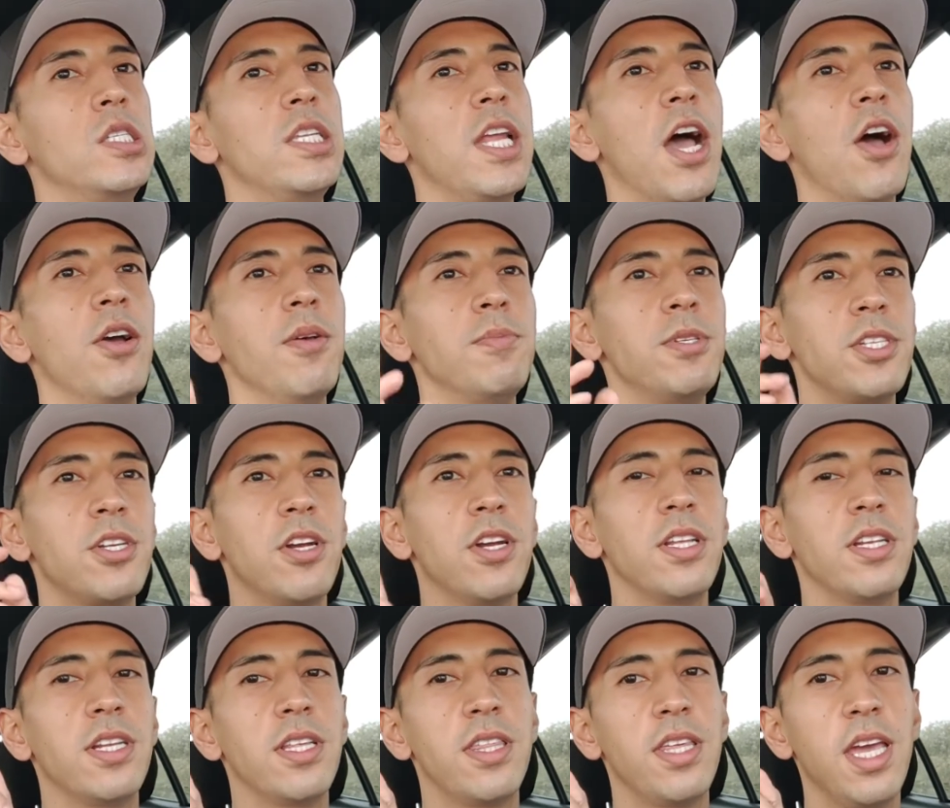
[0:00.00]
now I'm
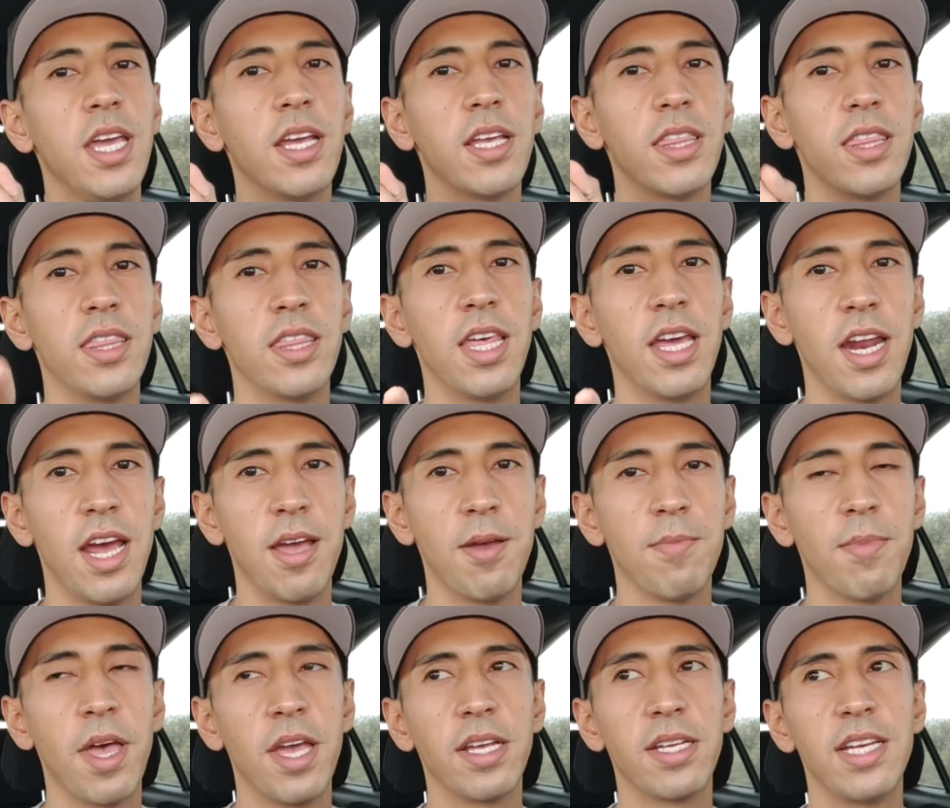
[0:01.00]
starting to think that
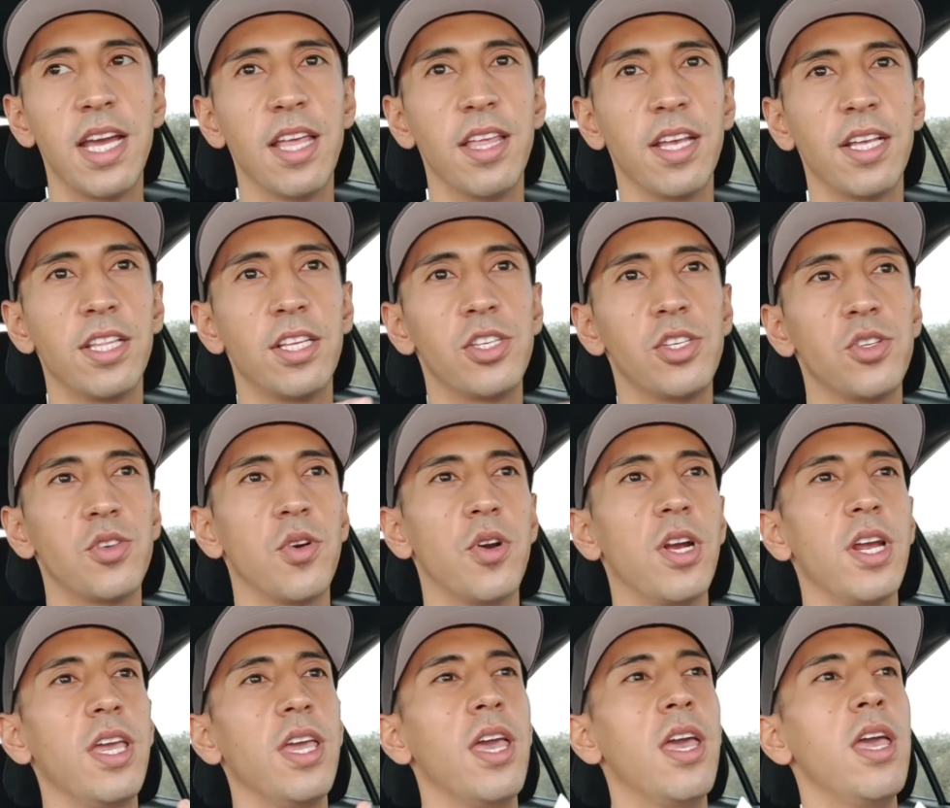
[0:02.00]
I'm like telling the
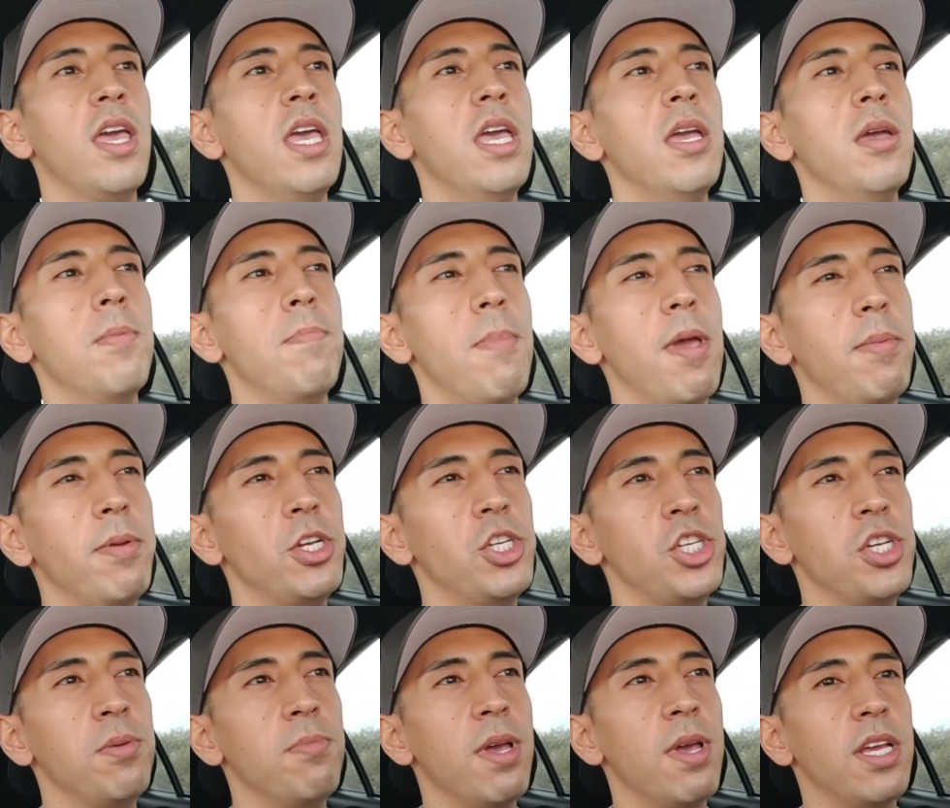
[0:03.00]
story. Maybe
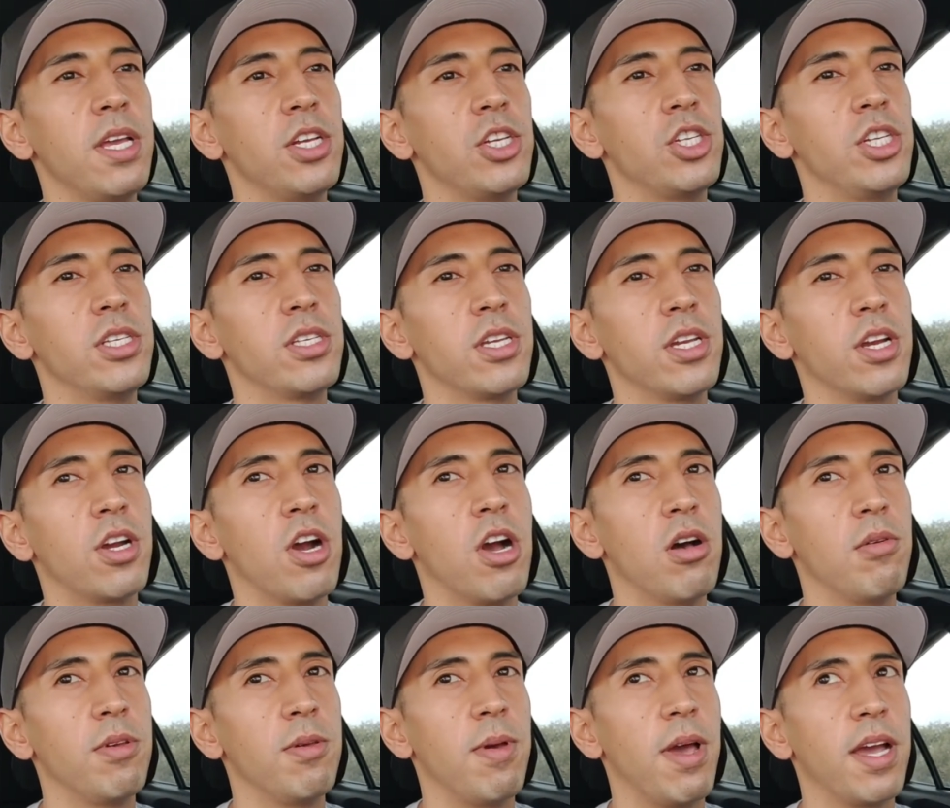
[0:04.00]
she's going to
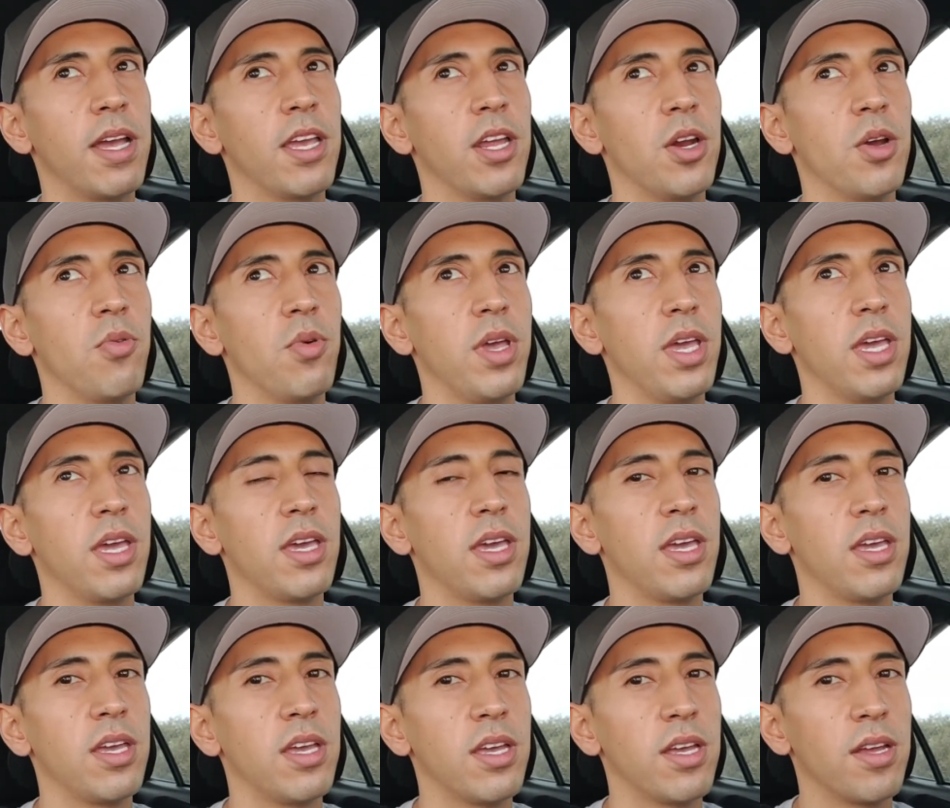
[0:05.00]
call me back in a
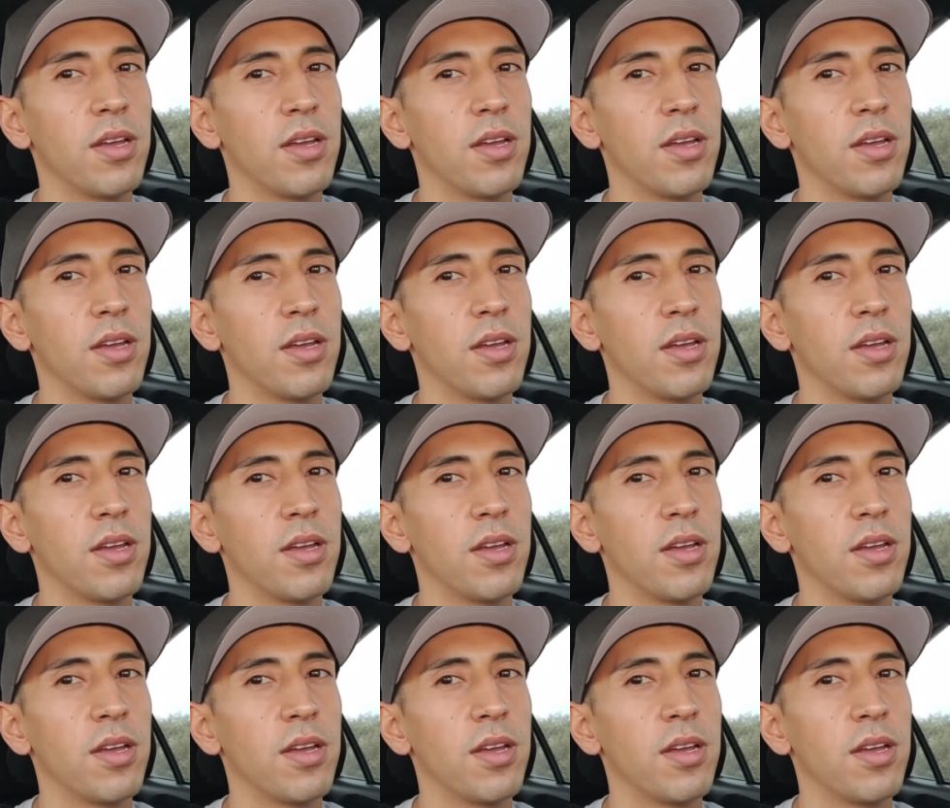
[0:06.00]
week.